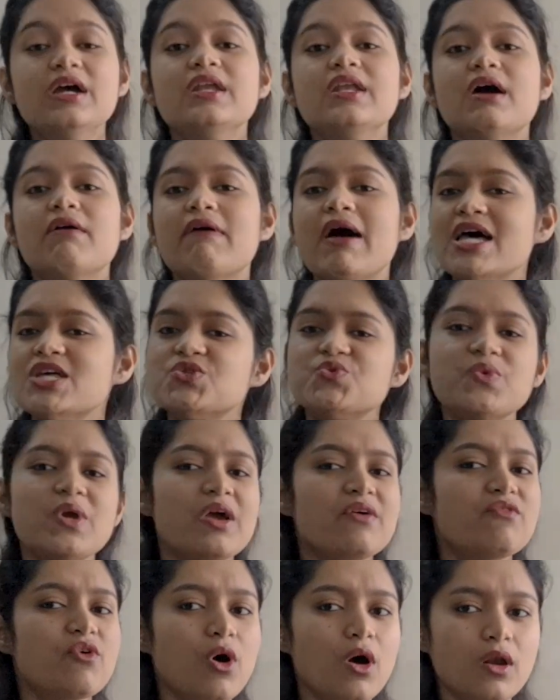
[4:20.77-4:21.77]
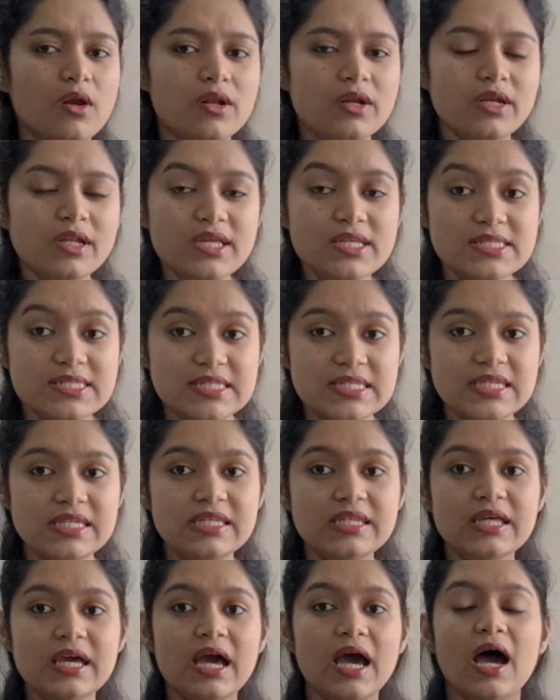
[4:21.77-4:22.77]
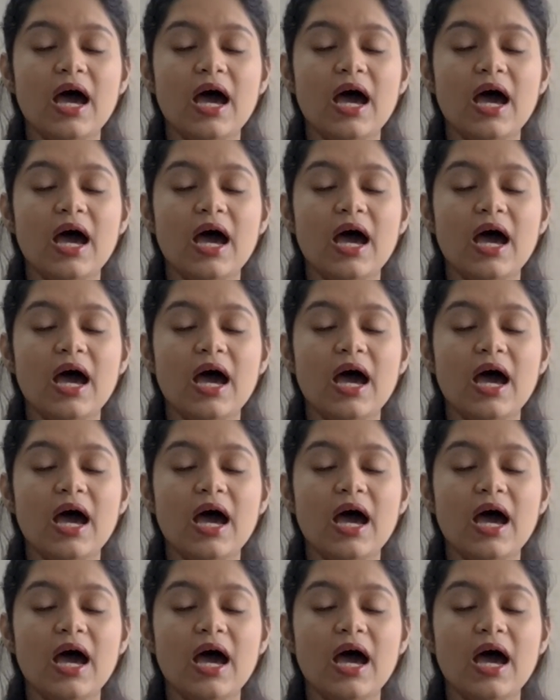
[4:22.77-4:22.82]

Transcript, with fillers: Now, as we have already seen,